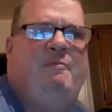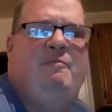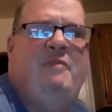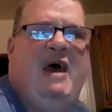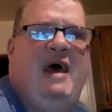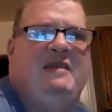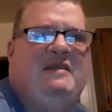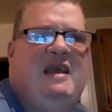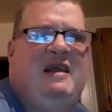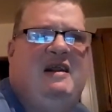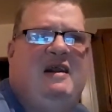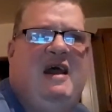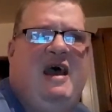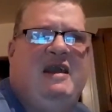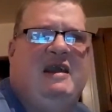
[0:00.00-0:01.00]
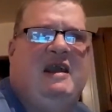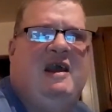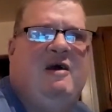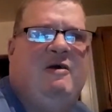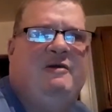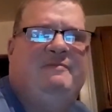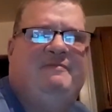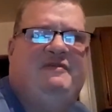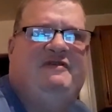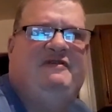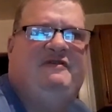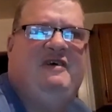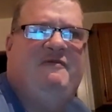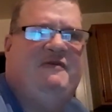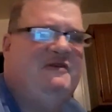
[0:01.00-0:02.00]
Bad knee tonight, Karen.
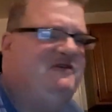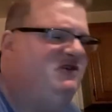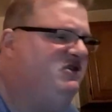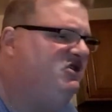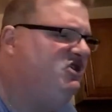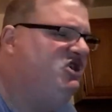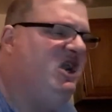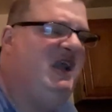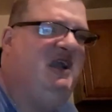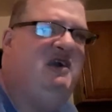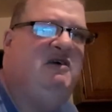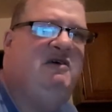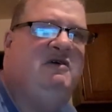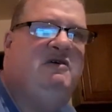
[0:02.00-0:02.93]
Stiff as Jake.